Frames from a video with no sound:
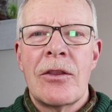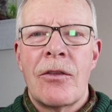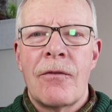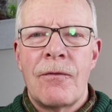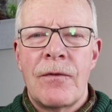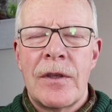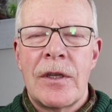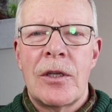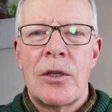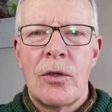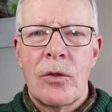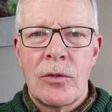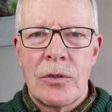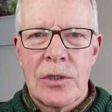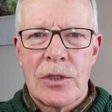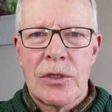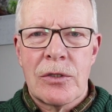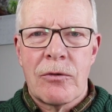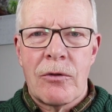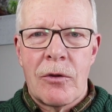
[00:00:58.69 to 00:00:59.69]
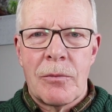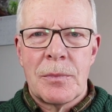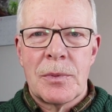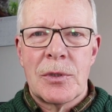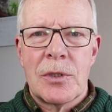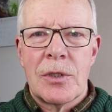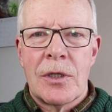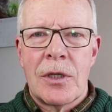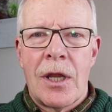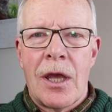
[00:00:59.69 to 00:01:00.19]
the video
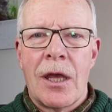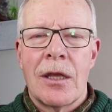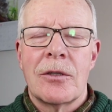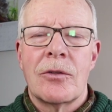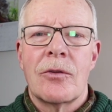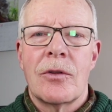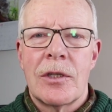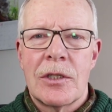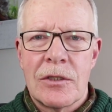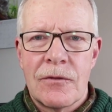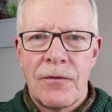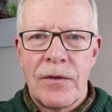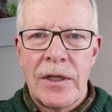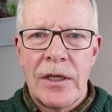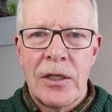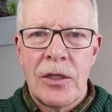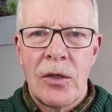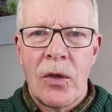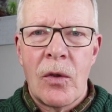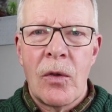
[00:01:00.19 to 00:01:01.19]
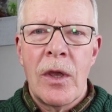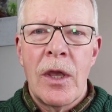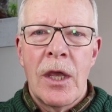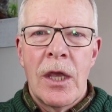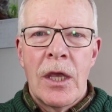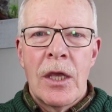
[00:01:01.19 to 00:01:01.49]
description under this video